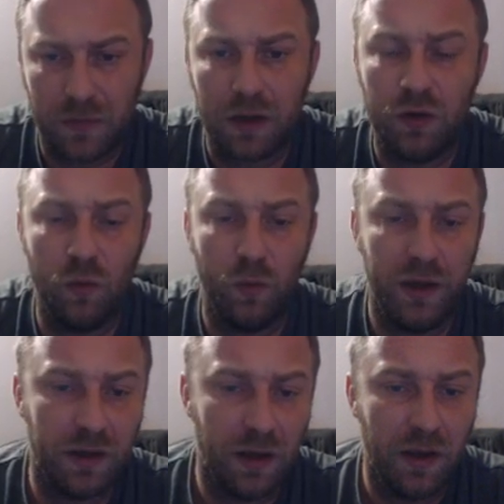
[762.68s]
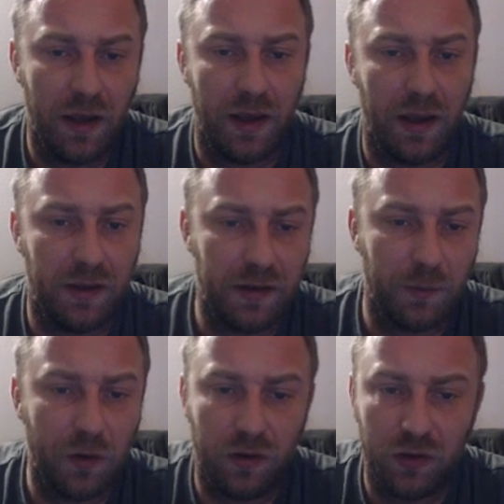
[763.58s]
too weak, and
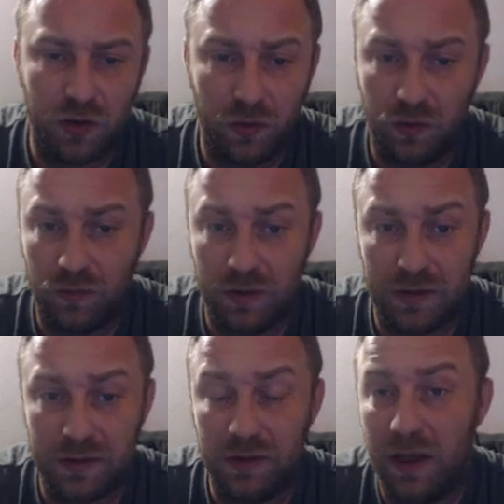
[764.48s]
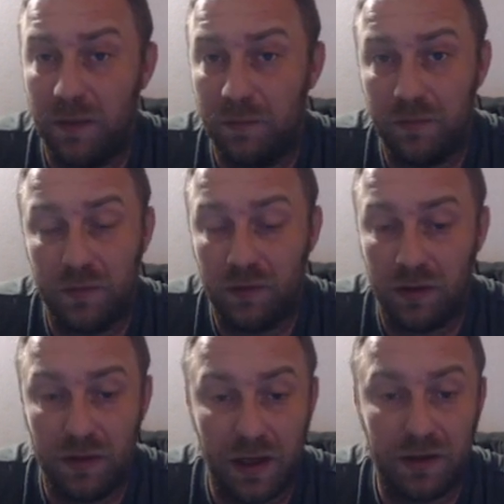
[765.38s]
I'm going to show you this game to
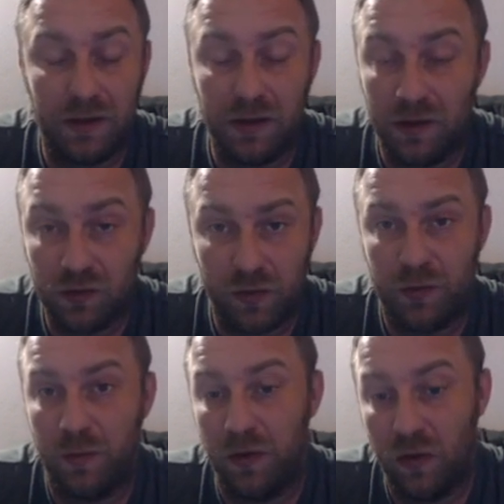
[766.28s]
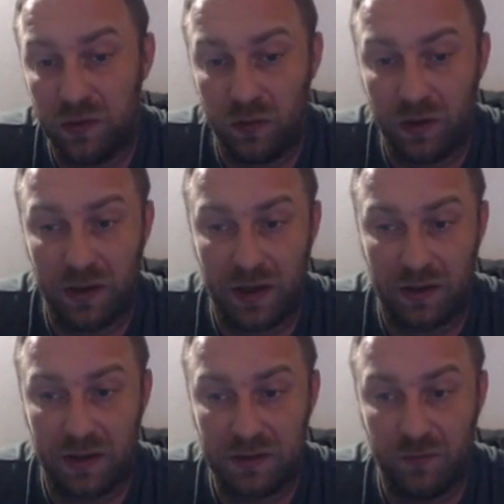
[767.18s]
the end in the description below, so you can
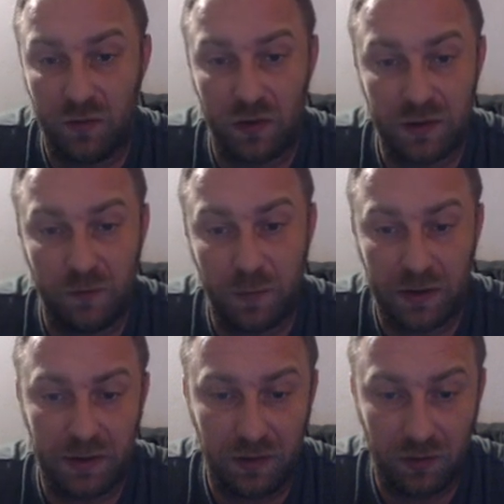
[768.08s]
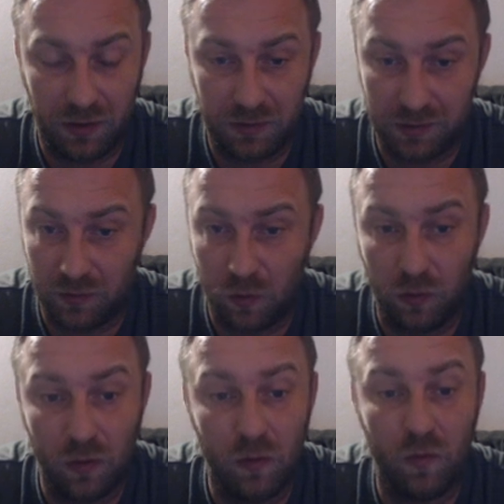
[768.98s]
analyze it for yourself. But
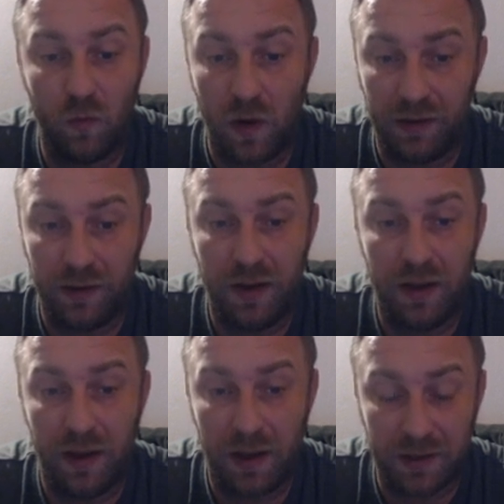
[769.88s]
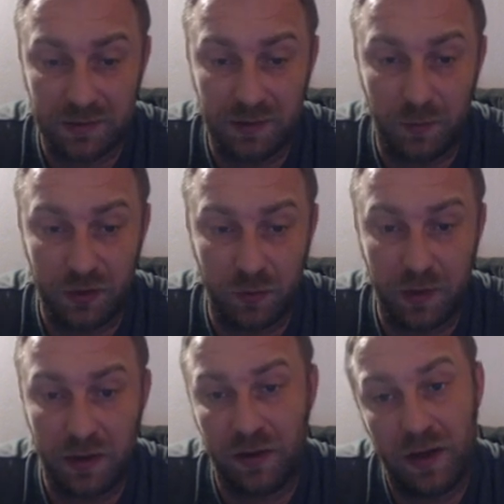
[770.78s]
although white has the bishop
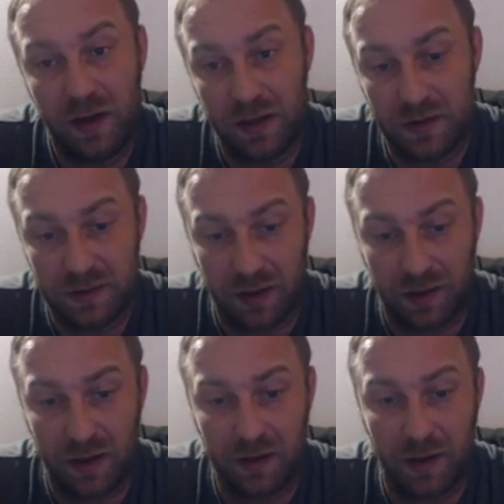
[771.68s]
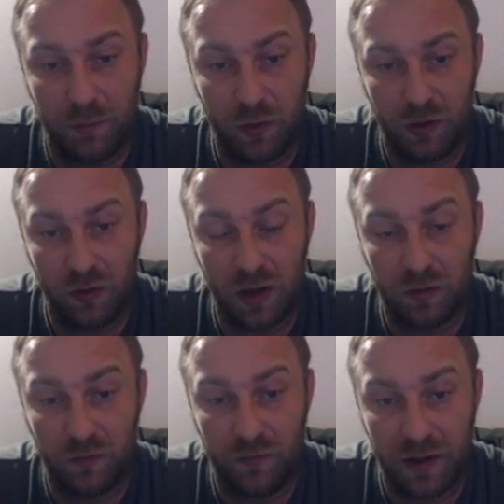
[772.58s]
pair, it's, again, I'm pointing you
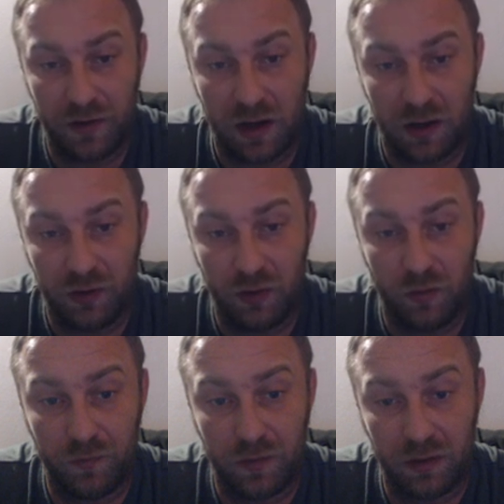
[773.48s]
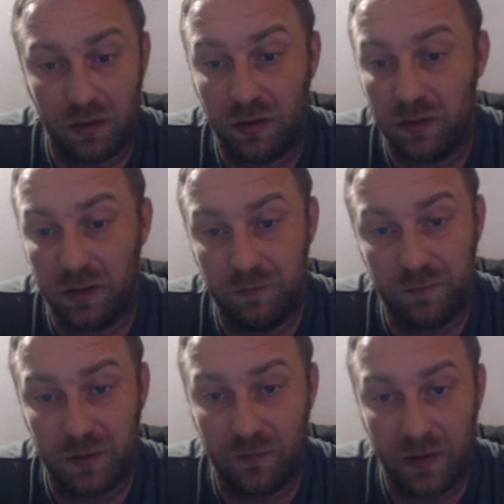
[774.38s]
out, very hard to
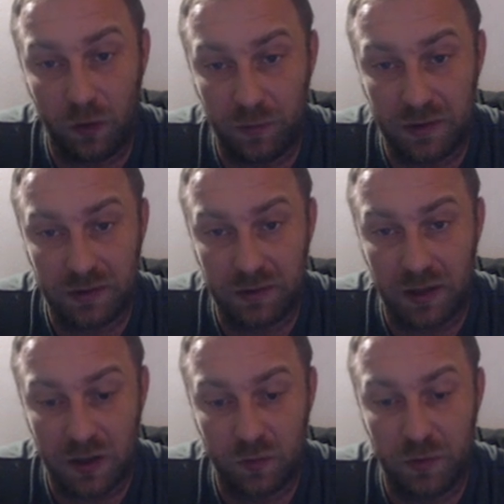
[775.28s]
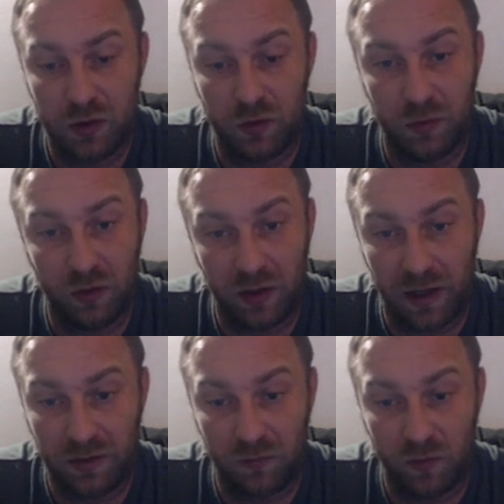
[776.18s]
develop this dark square bishop to
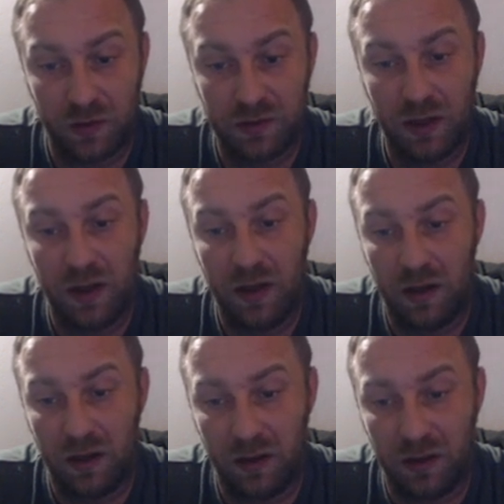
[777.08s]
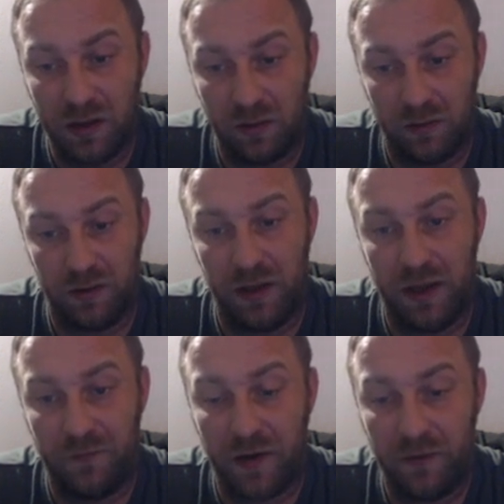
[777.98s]
connect the rooks. Here the
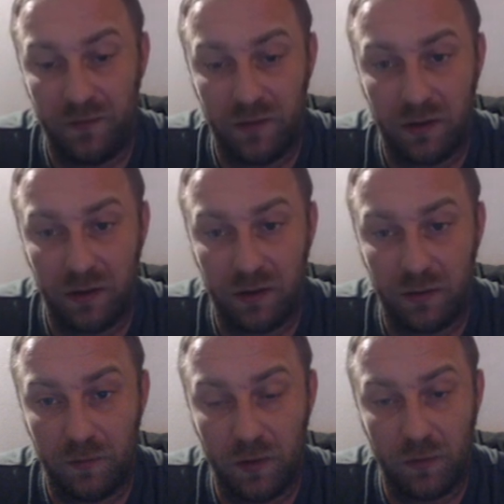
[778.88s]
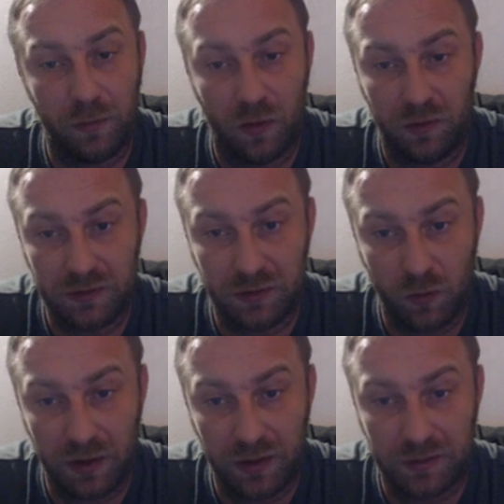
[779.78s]
a5 pawn is a
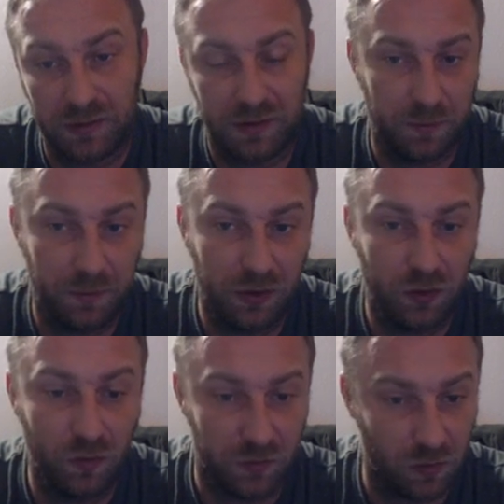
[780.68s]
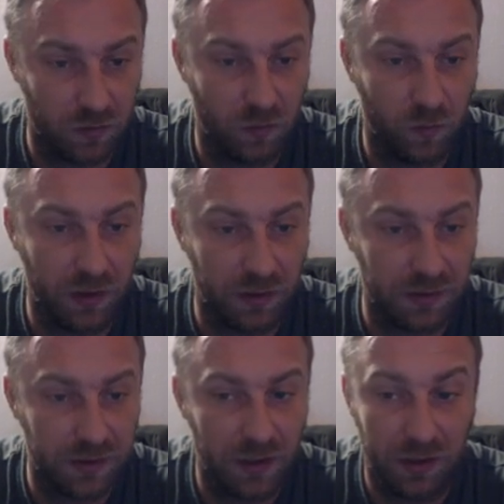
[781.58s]
weakness, this b2 is also a
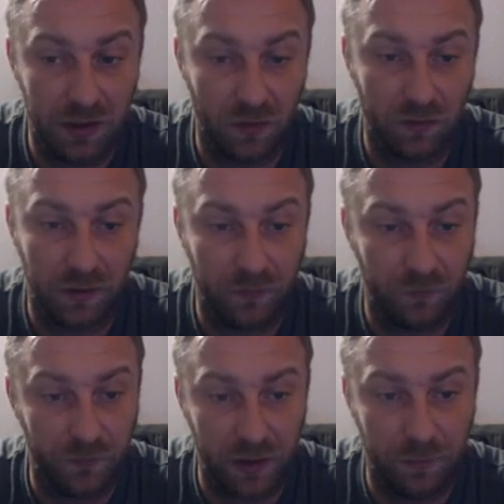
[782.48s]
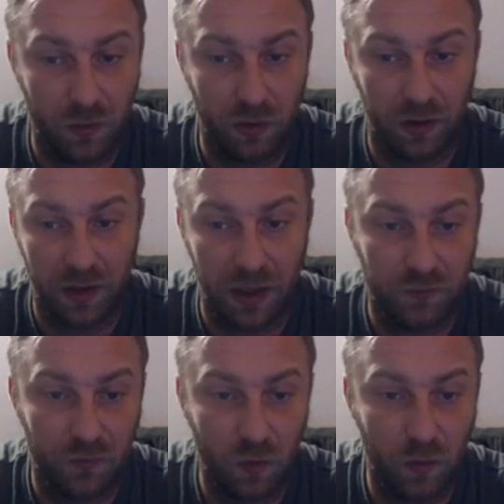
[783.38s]
weakness, here very important
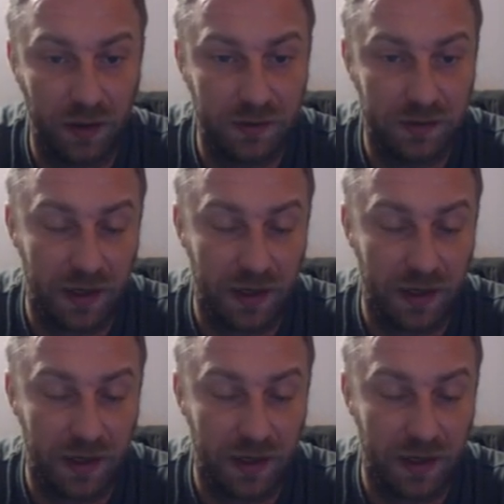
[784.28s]
h4 weakness,